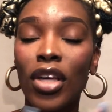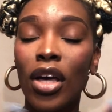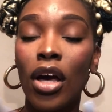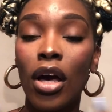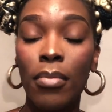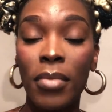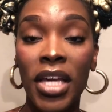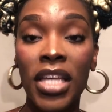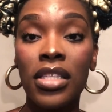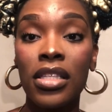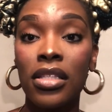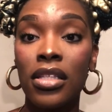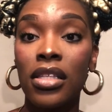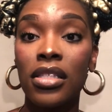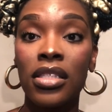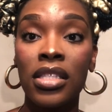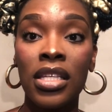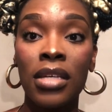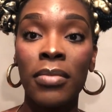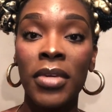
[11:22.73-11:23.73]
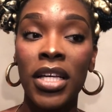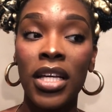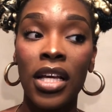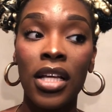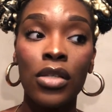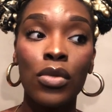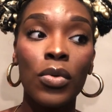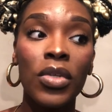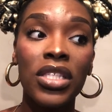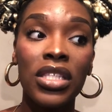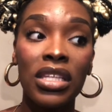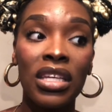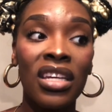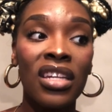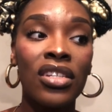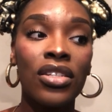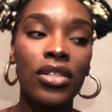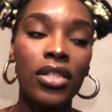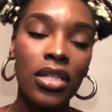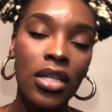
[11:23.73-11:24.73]
amazing to see, because once
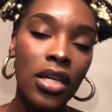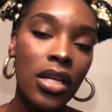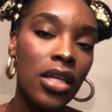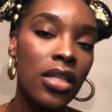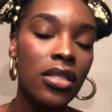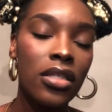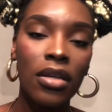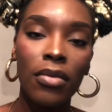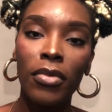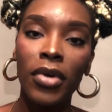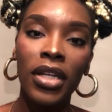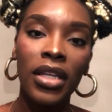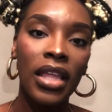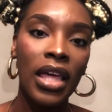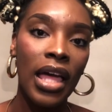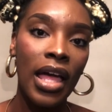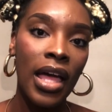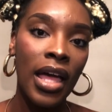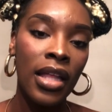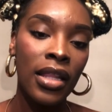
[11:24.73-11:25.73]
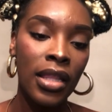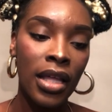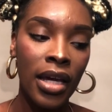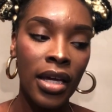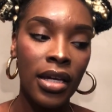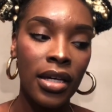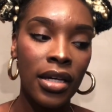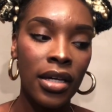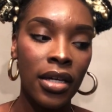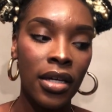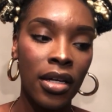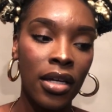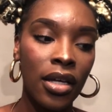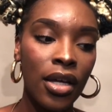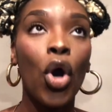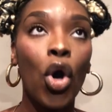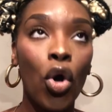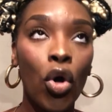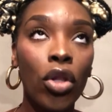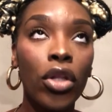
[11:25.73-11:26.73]
again, she is someone that had like a
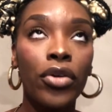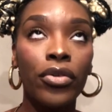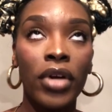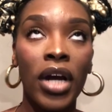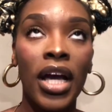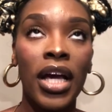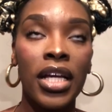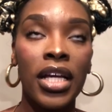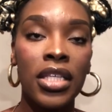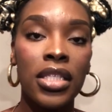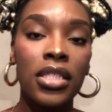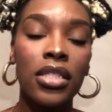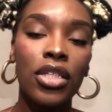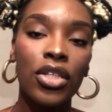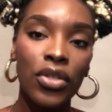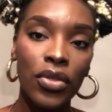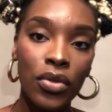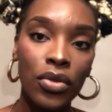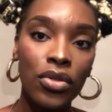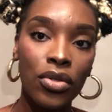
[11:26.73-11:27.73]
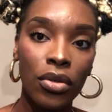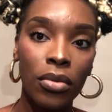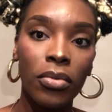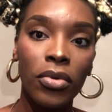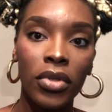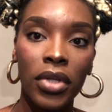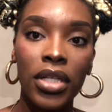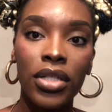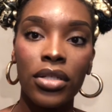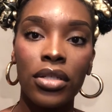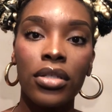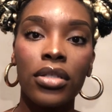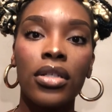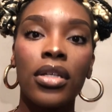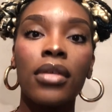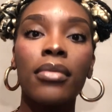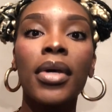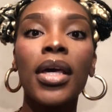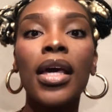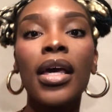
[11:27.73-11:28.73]
polarized YouTube
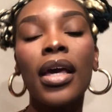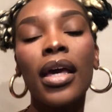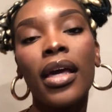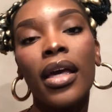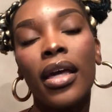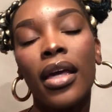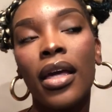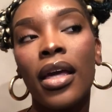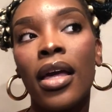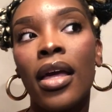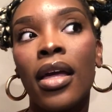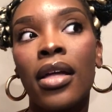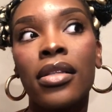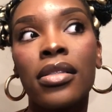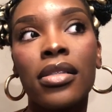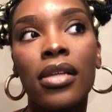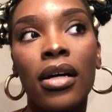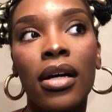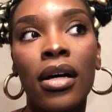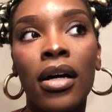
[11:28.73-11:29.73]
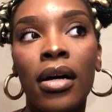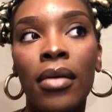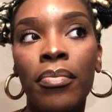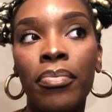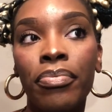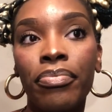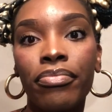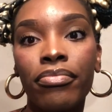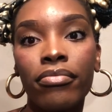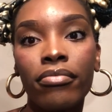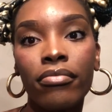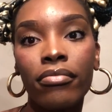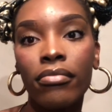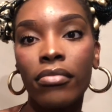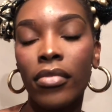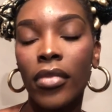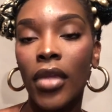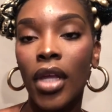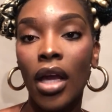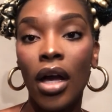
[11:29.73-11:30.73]
relationship. And
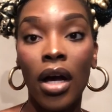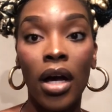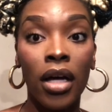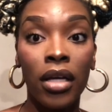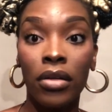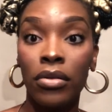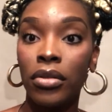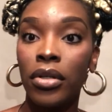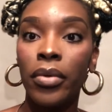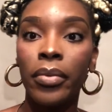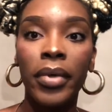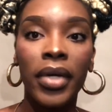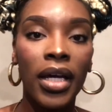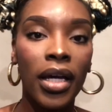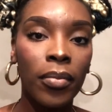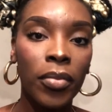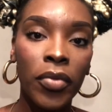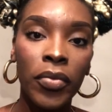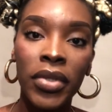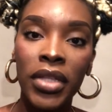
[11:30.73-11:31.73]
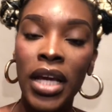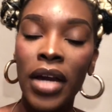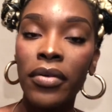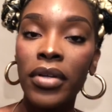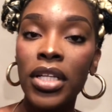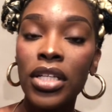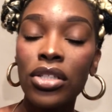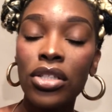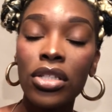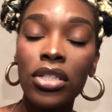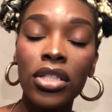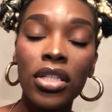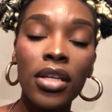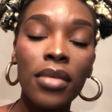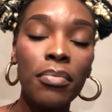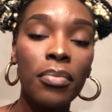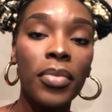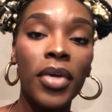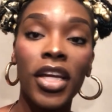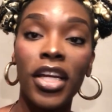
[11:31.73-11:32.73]
I don't know what happened with that
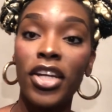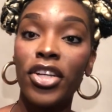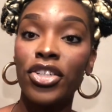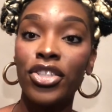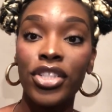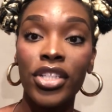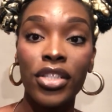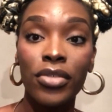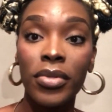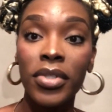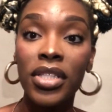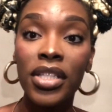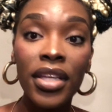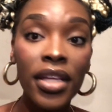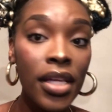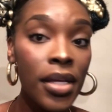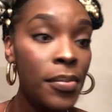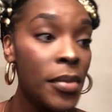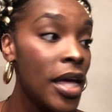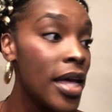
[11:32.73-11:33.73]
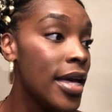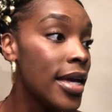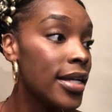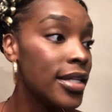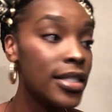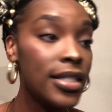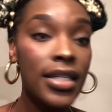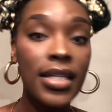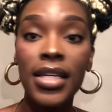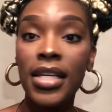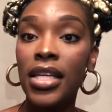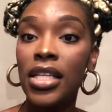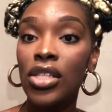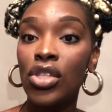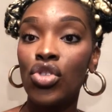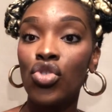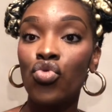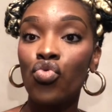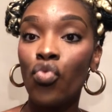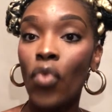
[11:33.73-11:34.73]
relationship, but here she is with Tim. She
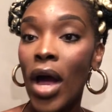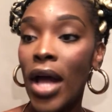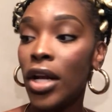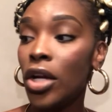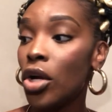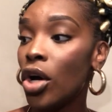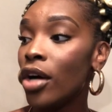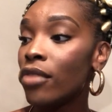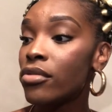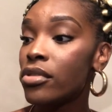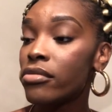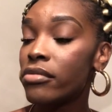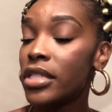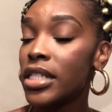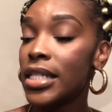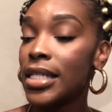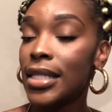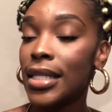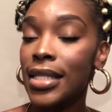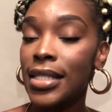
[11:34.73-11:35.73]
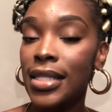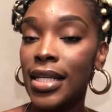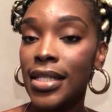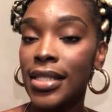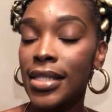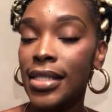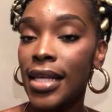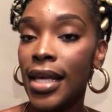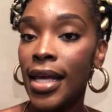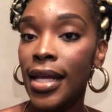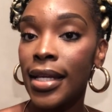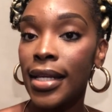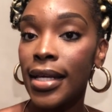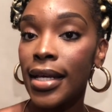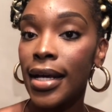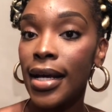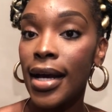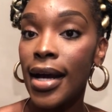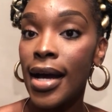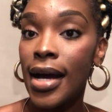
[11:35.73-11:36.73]
is riding off in the sunset
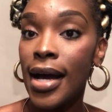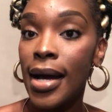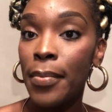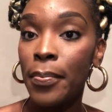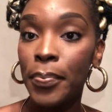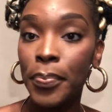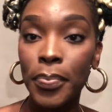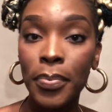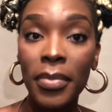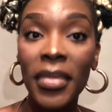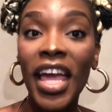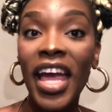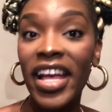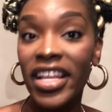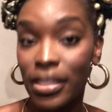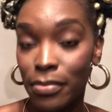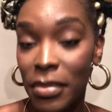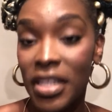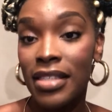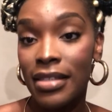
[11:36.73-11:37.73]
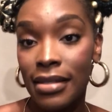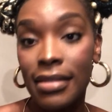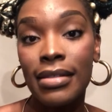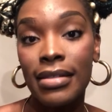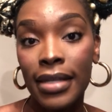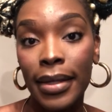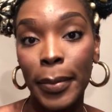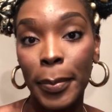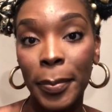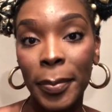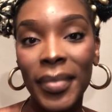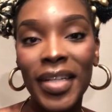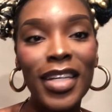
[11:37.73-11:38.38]
as Mrs. Tim.